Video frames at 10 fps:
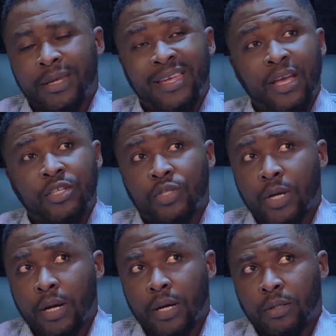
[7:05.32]
engaged
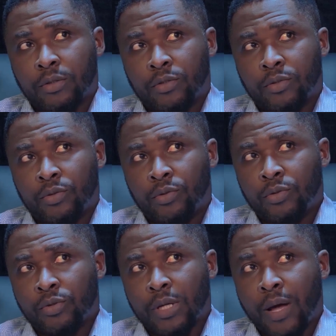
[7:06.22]
her to
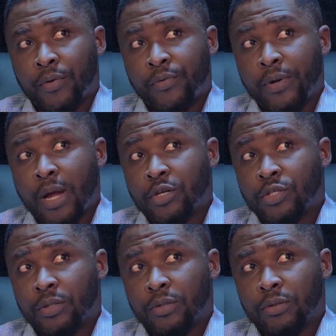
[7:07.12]
use our
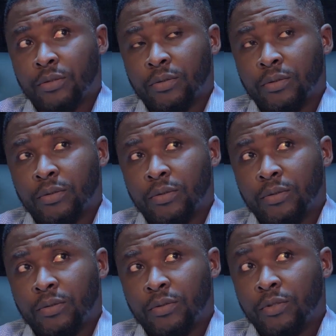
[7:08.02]
reaction
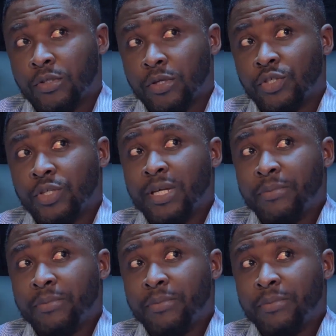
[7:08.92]
to such